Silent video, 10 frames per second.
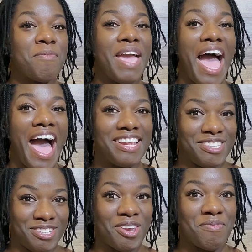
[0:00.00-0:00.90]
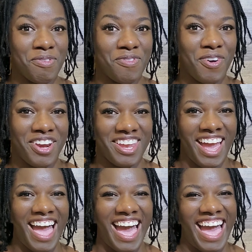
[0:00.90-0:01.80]
so let me answer you before
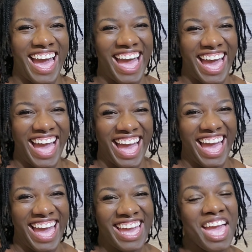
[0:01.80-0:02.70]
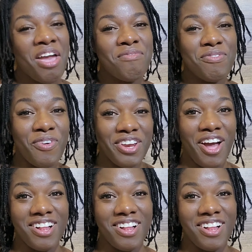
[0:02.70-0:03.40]
before